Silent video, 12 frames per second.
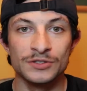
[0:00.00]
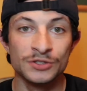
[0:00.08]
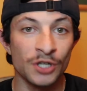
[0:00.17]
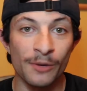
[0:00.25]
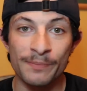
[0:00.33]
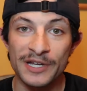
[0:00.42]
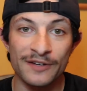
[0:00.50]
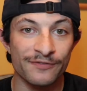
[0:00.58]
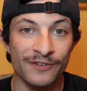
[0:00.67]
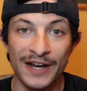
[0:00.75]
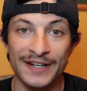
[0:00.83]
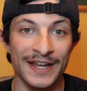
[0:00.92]
Don't be
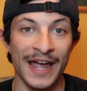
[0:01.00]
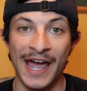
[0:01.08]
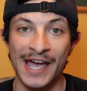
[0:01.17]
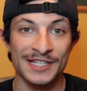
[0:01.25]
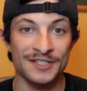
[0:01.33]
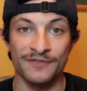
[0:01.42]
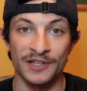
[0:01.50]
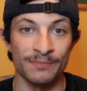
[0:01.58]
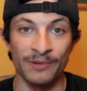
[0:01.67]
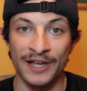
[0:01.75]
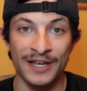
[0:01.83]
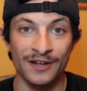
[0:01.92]
afraid to ask for
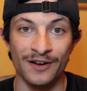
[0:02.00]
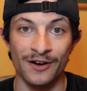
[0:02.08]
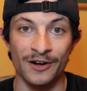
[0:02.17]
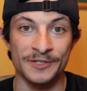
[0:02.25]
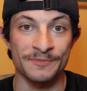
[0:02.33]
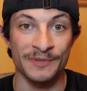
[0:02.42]
the playing cards